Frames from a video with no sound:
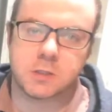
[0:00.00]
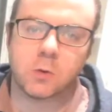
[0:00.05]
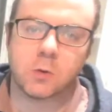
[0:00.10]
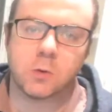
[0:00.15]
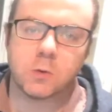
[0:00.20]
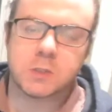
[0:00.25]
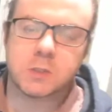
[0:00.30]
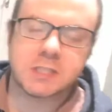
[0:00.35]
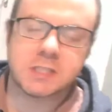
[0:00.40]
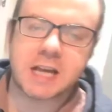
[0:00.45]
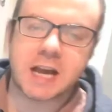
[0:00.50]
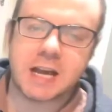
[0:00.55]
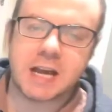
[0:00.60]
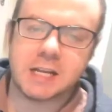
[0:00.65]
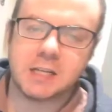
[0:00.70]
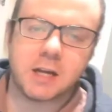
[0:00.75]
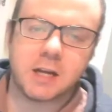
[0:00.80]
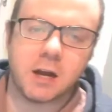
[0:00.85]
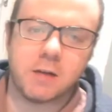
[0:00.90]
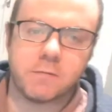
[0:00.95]
whole
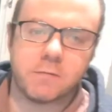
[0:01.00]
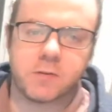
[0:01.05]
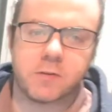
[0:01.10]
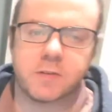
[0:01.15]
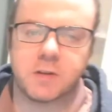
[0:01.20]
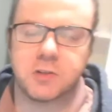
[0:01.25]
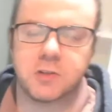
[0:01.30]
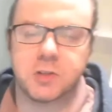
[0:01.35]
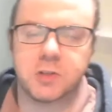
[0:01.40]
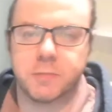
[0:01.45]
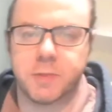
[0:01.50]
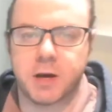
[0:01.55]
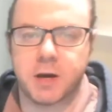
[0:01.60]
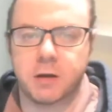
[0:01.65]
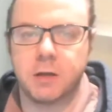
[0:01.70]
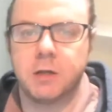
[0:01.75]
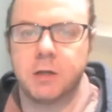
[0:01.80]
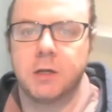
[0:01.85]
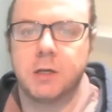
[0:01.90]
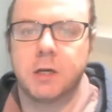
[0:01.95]
side conversation
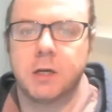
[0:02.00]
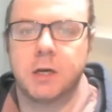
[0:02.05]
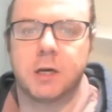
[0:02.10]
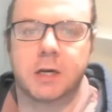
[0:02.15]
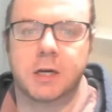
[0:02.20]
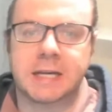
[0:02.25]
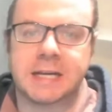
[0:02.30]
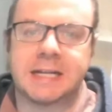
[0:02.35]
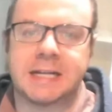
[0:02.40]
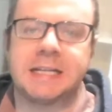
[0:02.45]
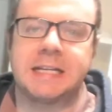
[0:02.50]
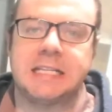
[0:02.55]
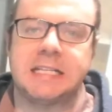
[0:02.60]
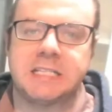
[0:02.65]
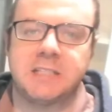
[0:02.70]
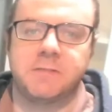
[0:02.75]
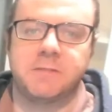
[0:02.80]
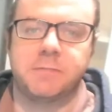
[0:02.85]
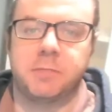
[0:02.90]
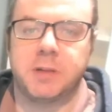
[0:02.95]
about
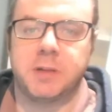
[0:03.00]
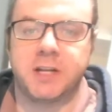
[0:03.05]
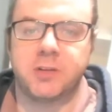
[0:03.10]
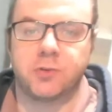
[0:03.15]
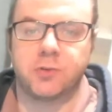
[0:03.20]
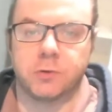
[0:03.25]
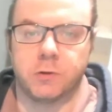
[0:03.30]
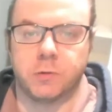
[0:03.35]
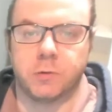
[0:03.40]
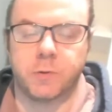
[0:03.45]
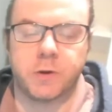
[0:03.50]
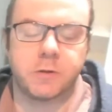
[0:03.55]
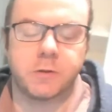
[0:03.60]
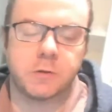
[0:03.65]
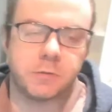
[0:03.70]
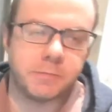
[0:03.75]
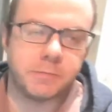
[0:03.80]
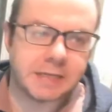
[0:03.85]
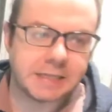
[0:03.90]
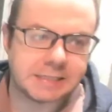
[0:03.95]
kinds of pleasure and
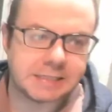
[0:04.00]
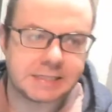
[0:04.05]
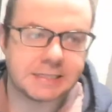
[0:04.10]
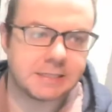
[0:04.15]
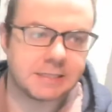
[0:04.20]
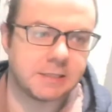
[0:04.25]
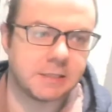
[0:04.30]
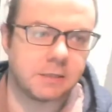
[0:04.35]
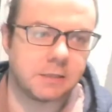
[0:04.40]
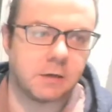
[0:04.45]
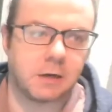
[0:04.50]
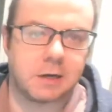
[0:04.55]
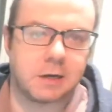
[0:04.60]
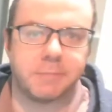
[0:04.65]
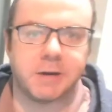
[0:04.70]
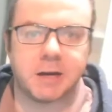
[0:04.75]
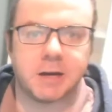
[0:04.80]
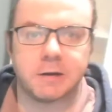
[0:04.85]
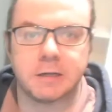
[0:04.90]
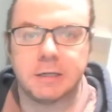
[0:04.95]
whether it makes sense to talk
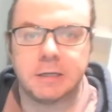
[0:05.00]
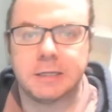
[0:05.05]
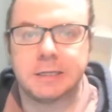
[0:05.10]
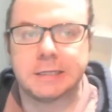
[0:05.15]
about